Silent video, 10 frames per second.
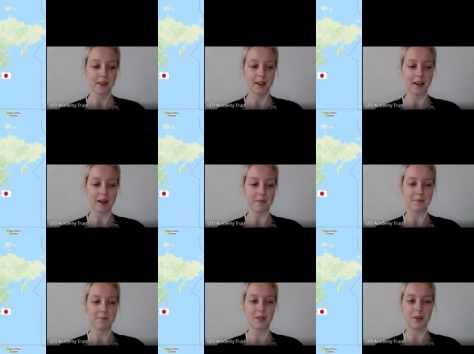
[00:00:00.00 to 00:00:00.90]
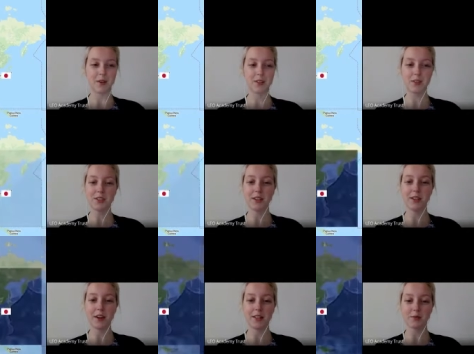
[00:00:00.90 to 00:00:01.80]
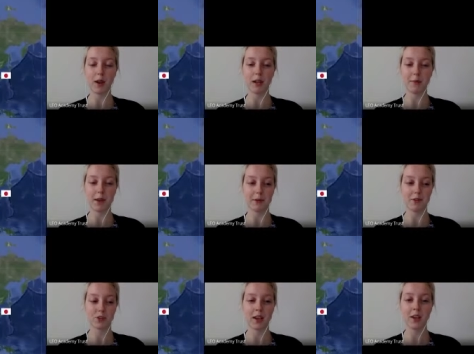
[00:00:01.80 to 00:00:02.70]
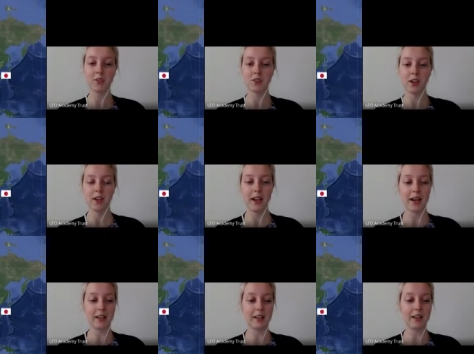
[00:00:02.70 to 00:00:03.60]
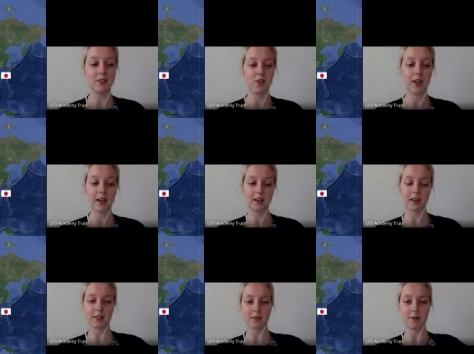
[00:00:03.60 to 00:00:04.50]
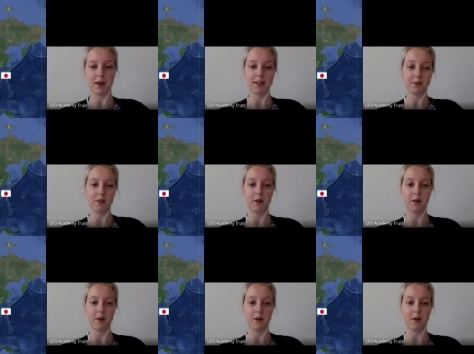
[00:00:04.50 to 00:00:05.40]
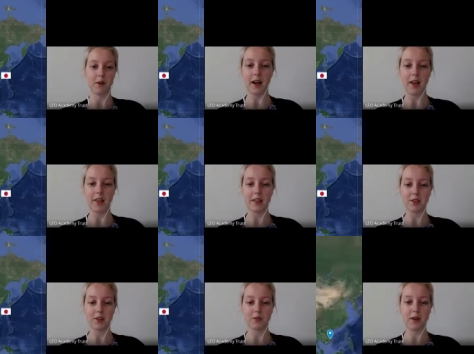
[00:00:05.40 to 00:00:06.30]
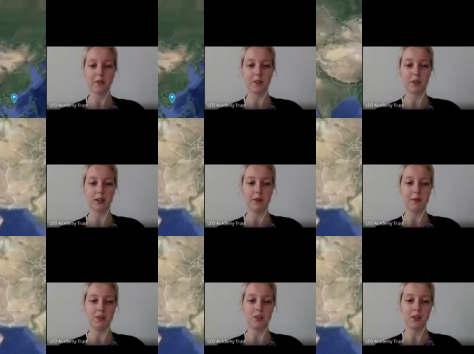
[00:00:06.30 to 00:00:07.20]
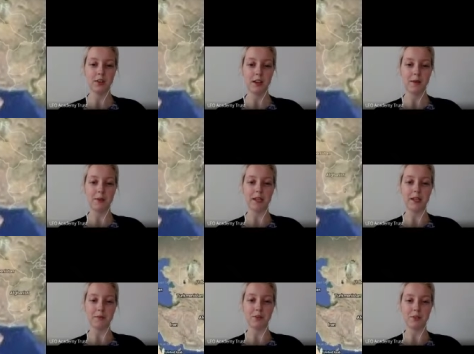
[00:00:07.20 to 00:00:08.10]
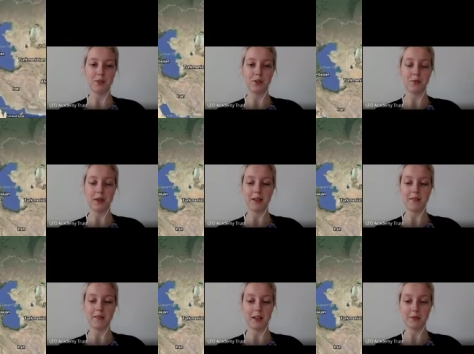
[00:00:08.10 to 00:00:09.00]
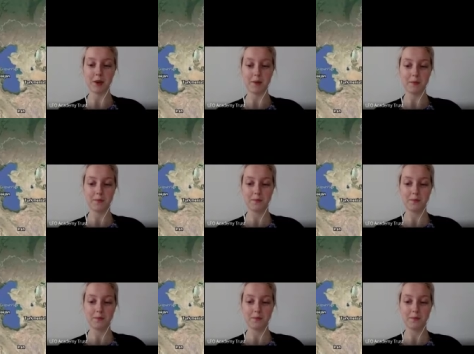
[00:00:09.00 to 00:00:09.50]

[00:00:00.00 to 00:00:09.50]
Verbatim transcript: Um, so it's just a nice way to be able to change. And again, you can customize it from uh, that sort of graphical image and being able to zoom in as well.